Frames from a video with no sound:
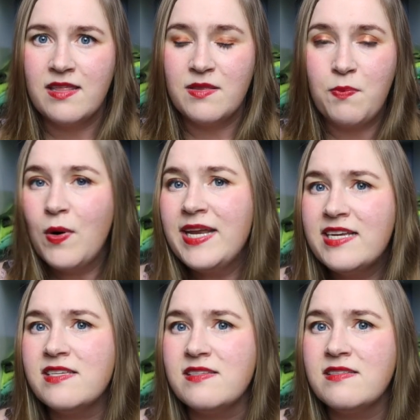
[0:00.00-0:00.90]
the point
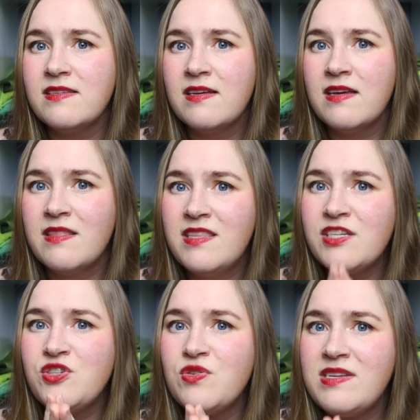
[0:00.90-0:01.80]
is,
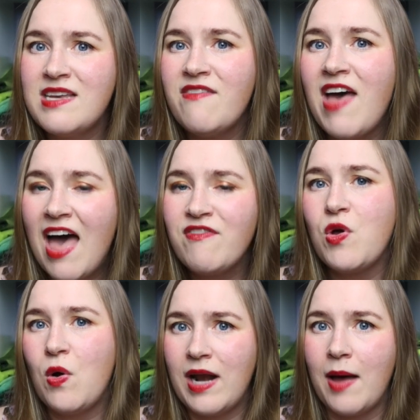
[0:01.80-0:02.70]
this should never have
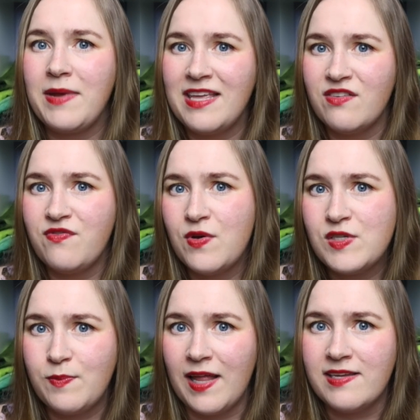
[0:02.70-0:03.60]
gone up in the
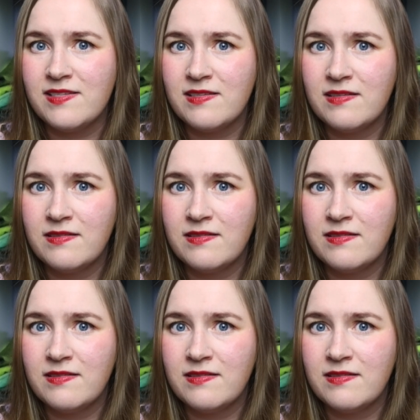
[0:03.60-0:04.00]
first place.